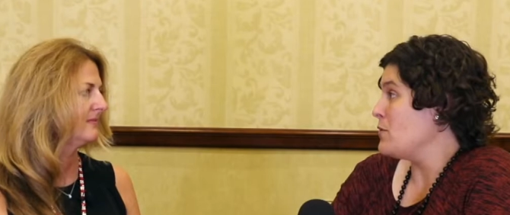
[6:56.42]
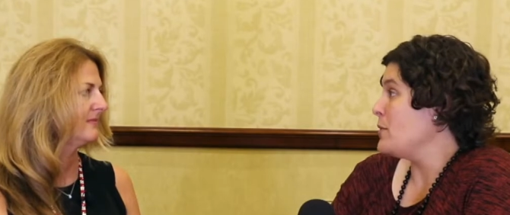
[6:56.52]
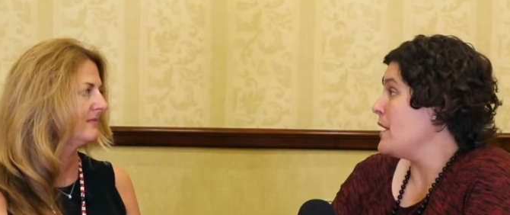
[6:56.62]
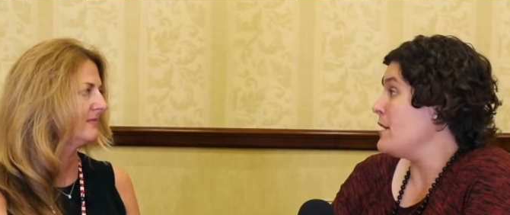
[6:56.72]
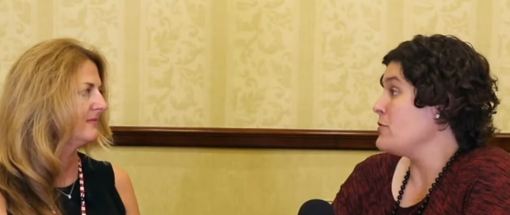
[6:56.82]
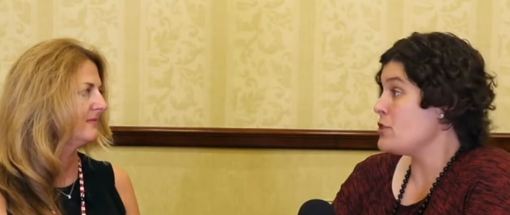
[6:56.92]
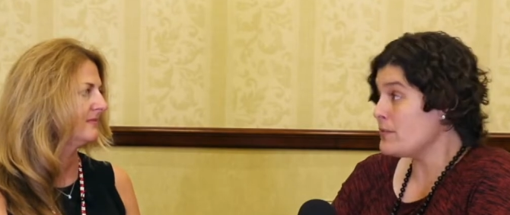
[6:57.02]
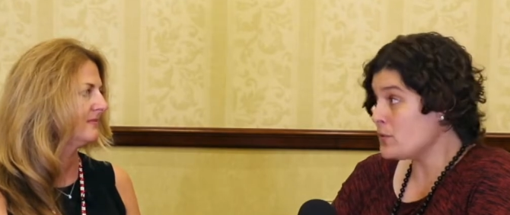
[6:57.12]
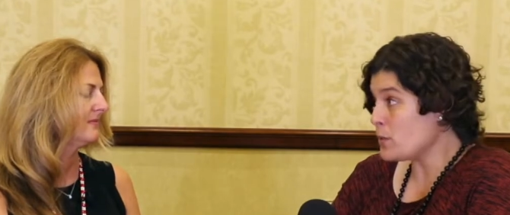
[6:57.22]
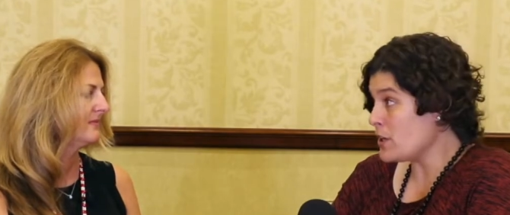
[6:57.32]
Speaker 1: we have shift
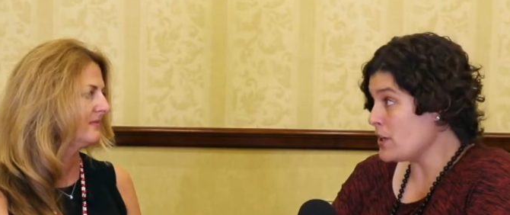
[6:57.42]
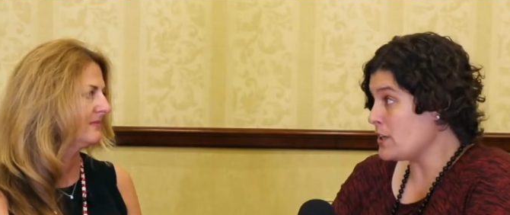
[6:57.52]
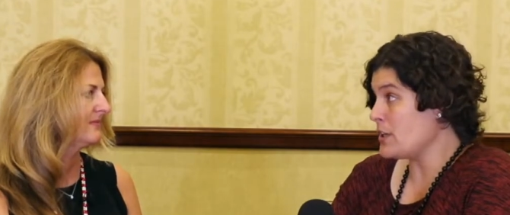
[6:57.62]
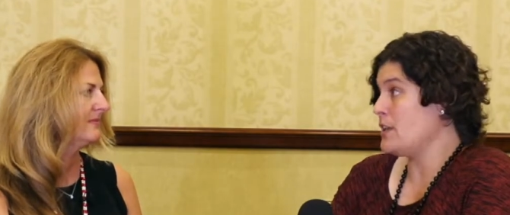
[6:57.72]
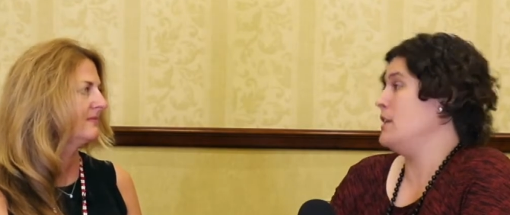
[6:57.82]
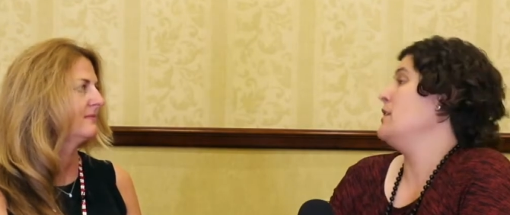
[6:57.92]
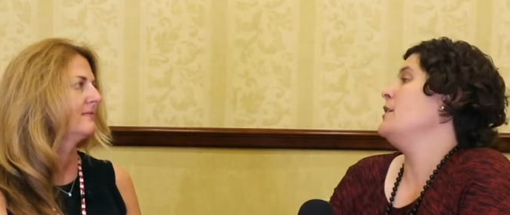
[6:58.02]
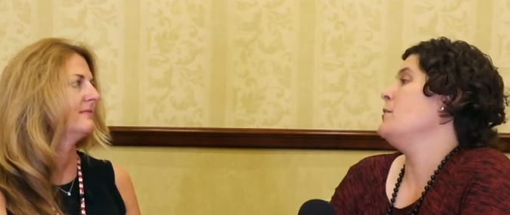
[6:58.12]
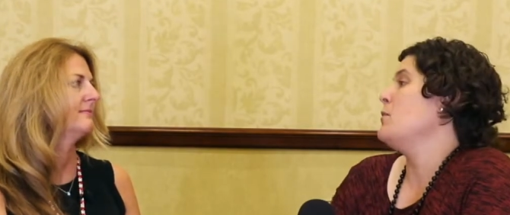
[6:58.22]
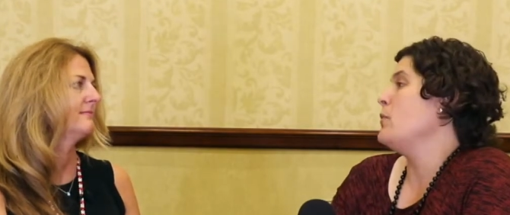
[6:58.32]
work,
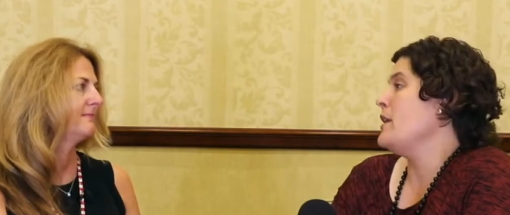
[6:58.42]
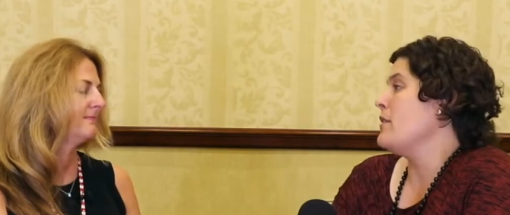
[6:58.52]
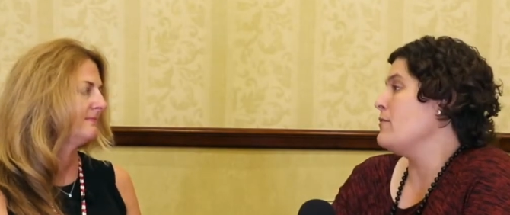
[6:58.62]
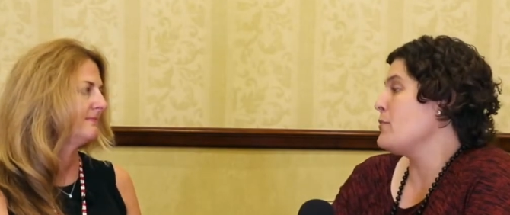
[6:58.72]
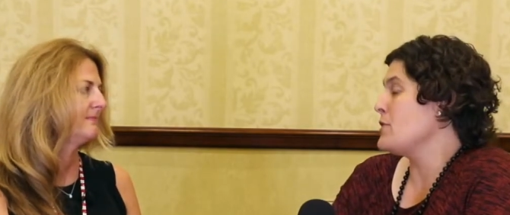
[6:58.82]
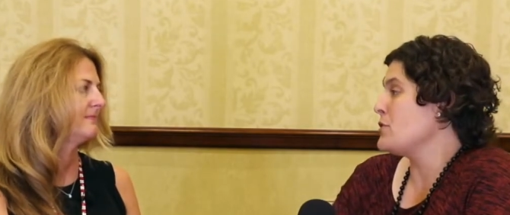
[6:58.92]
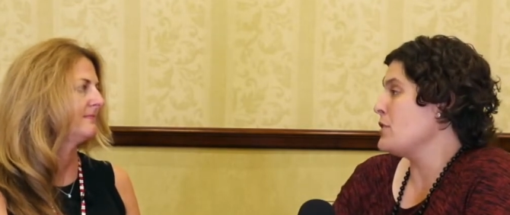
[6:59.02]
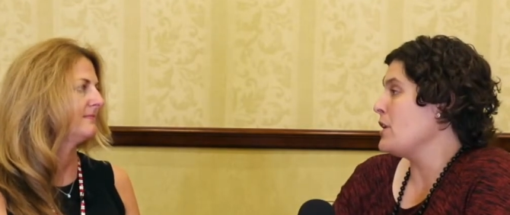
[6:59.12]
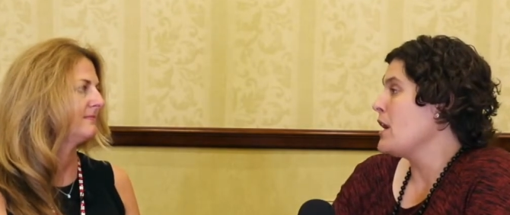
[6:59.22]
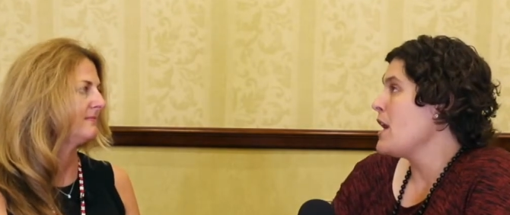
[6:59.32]
um, we have pressure.
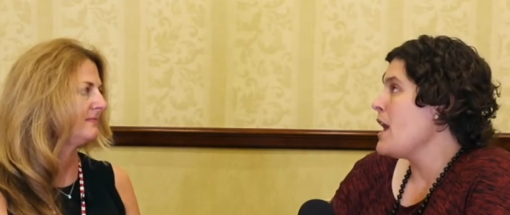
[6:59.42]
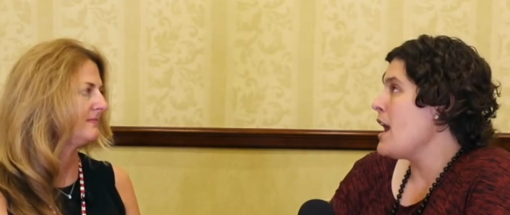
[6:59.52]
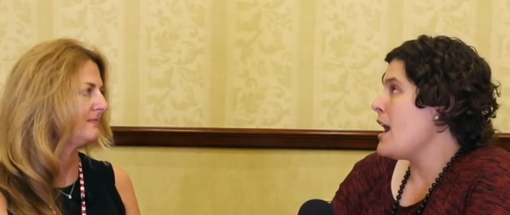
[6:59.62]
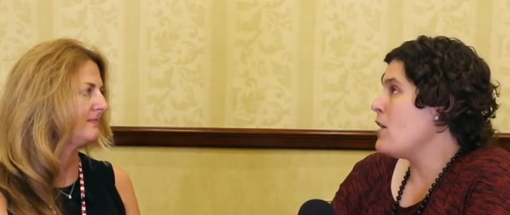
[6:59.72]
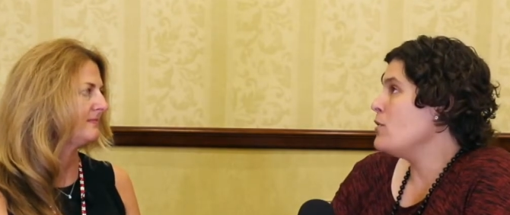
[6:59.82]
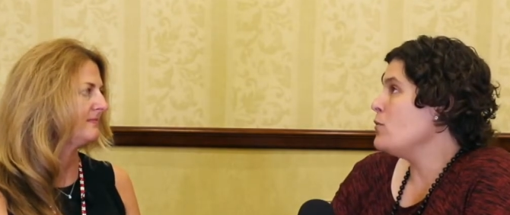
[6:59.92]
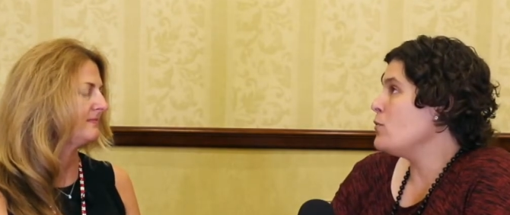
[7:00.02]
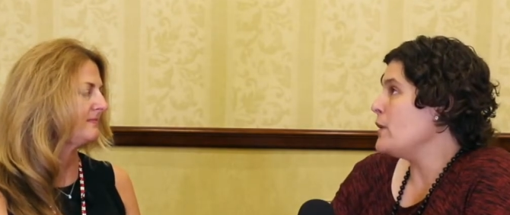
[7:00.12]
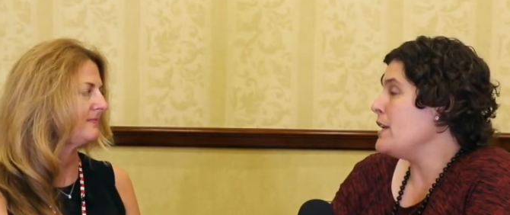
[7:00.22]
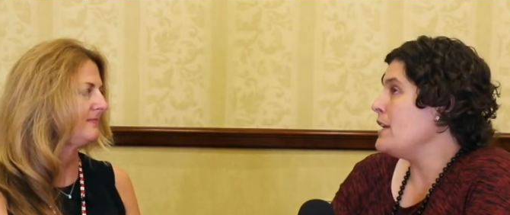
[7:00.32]
How do
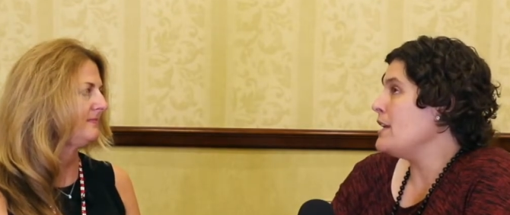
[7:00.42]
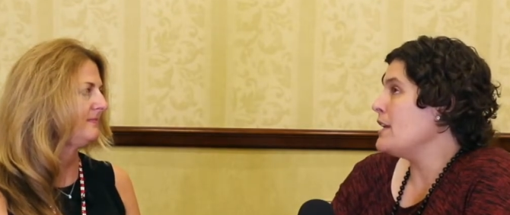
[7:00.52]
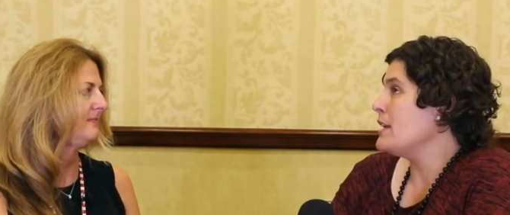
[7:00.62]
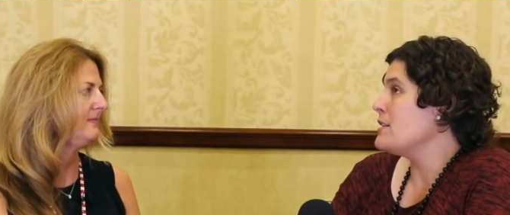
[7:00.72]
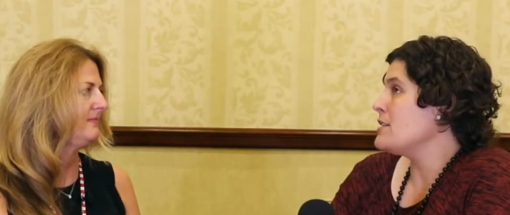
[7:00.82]
we